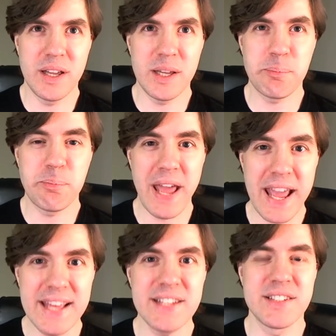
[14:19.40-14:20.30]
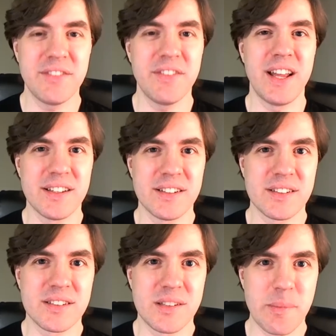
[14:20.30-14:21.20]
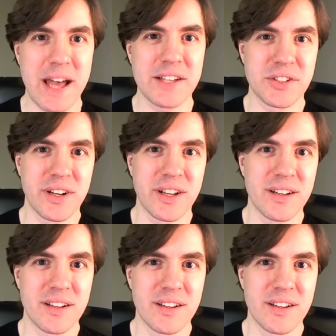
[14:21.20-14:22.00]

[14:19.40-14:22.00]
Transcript: it pays dividends to master yeah. it.